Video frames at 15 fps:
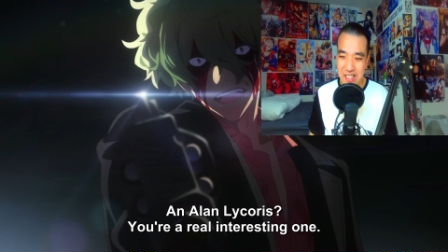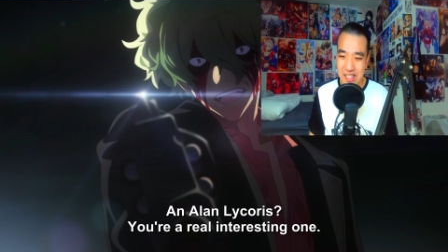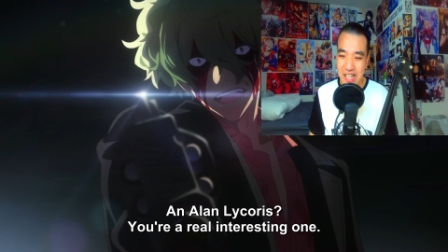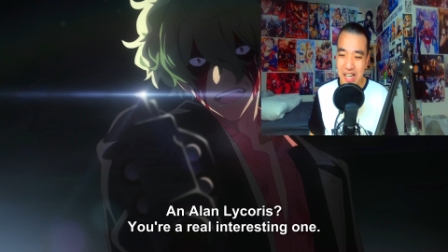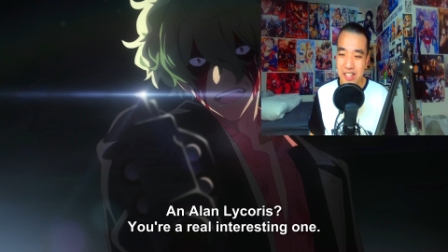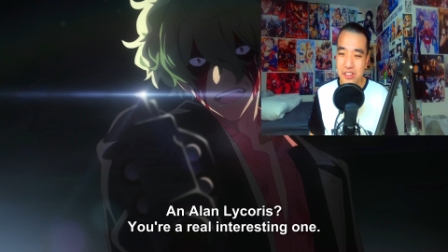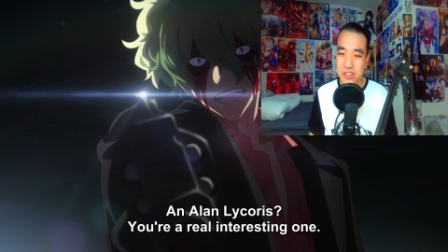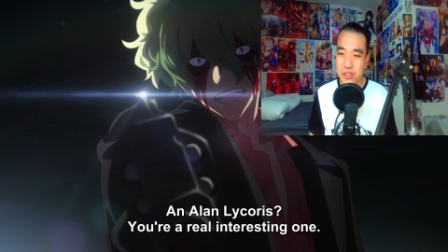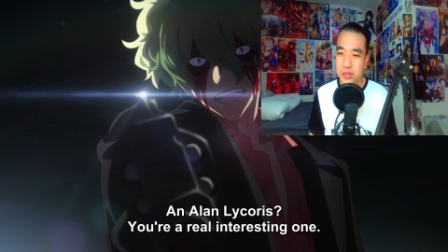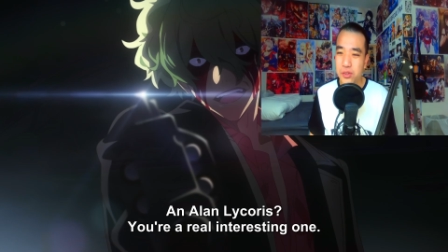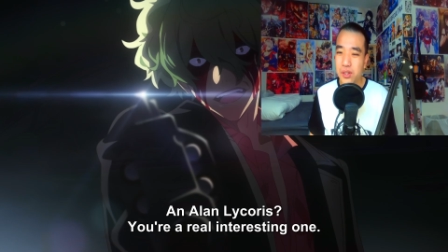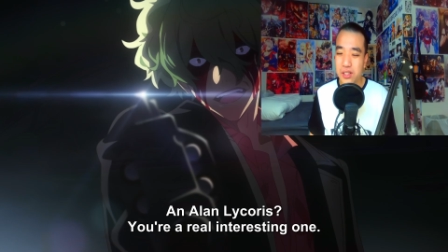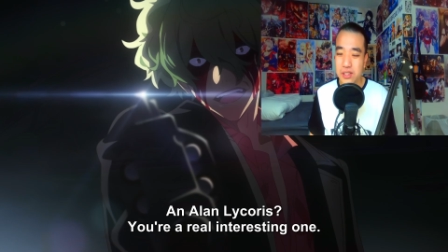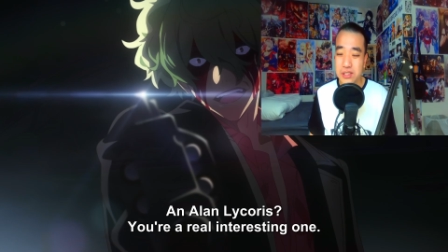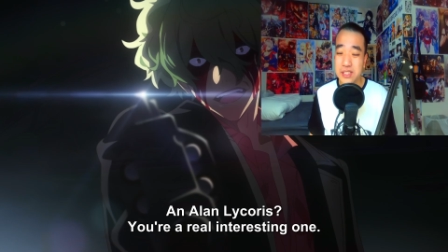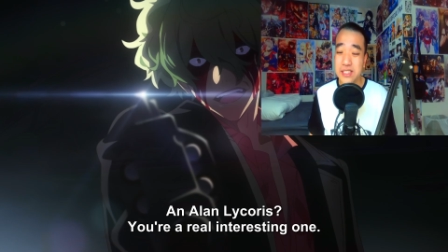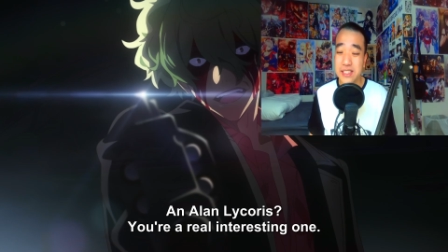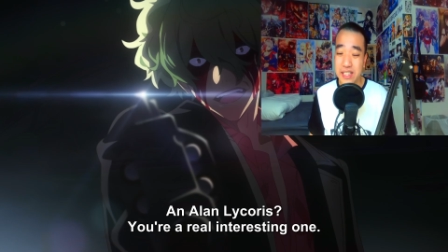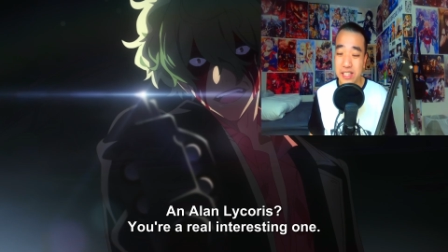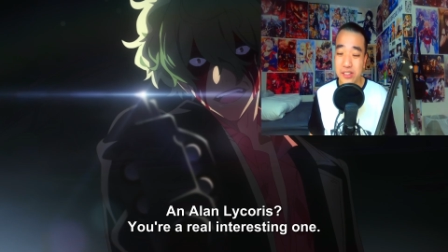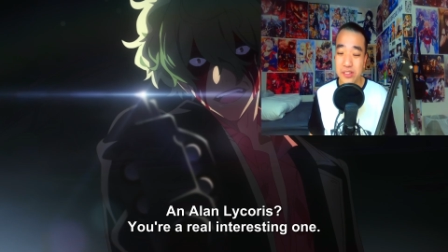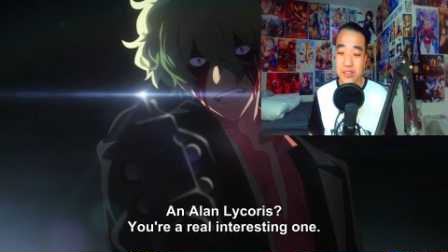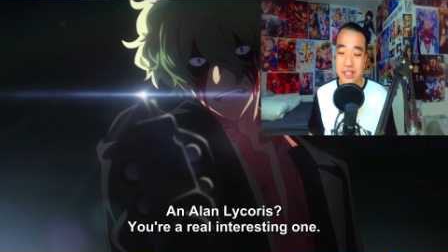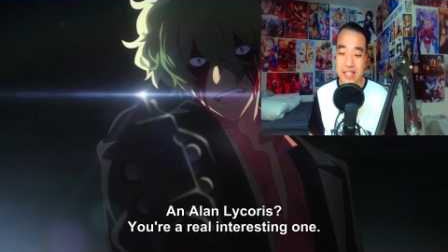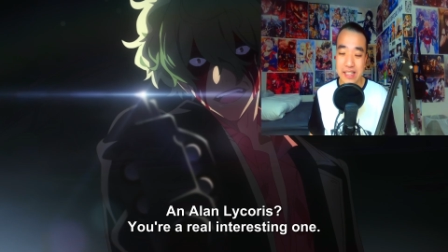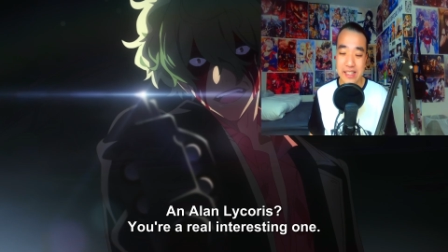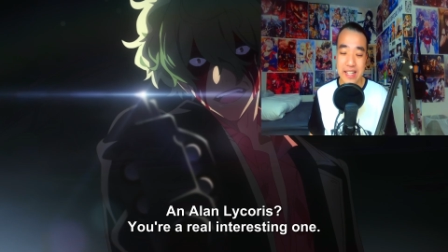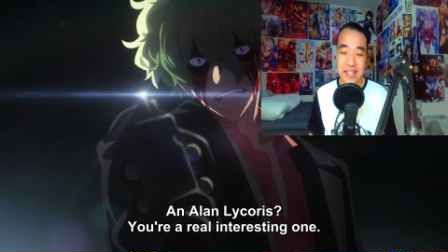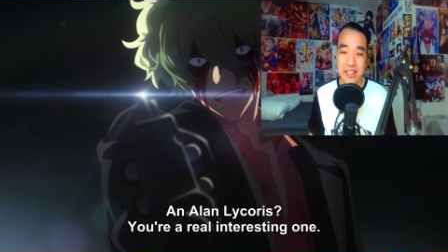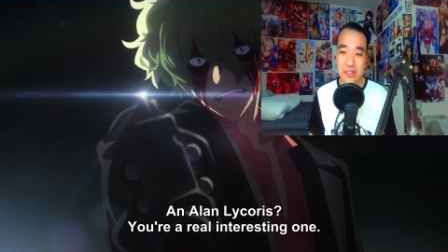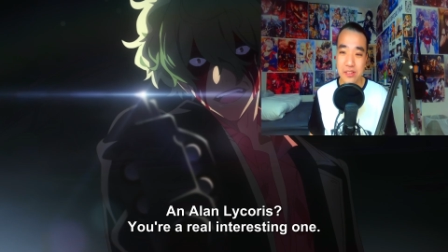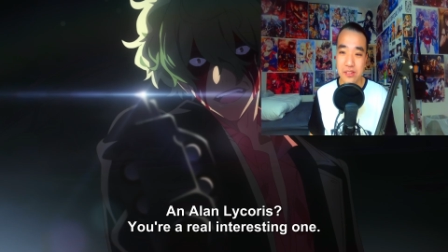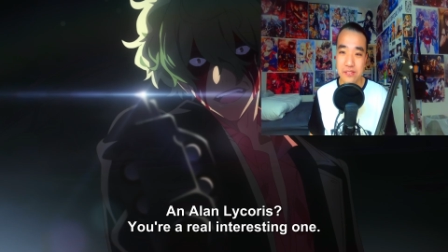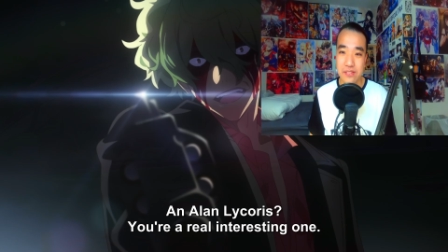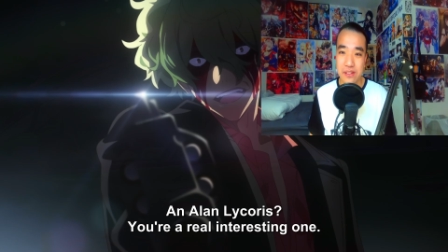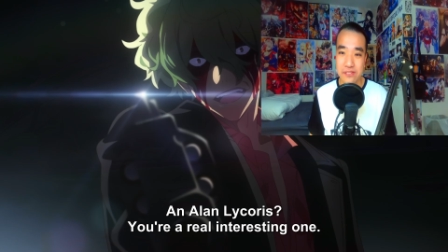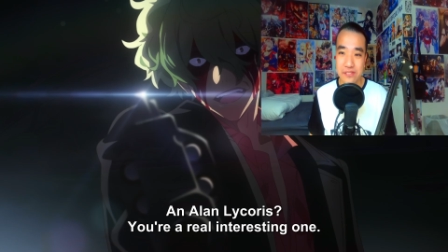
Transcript: and you are skilled at getting uh,